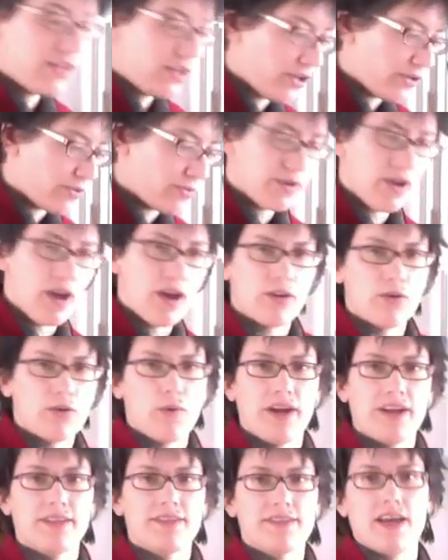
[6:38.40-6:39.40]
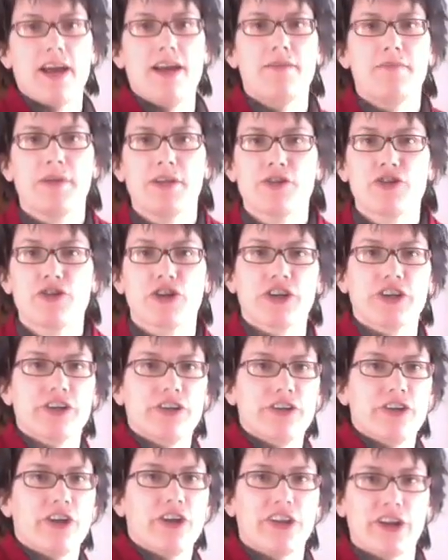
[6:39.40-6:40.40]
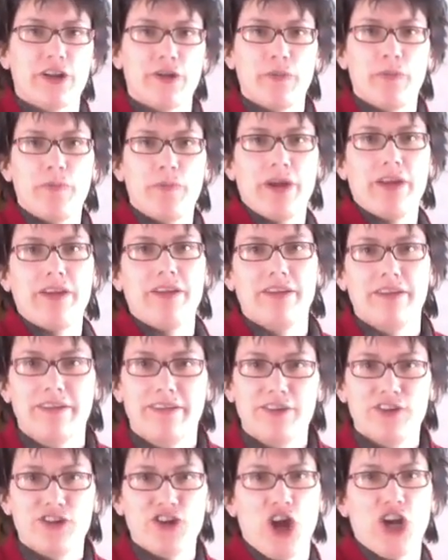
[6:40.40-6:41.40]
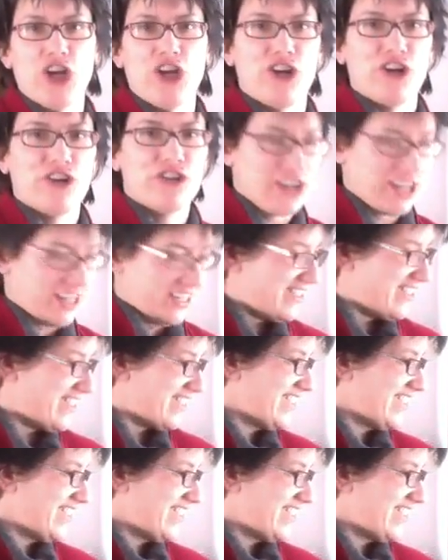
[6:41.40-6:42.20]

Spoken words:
you know, not quite side, but turned a little bit 90 degrees.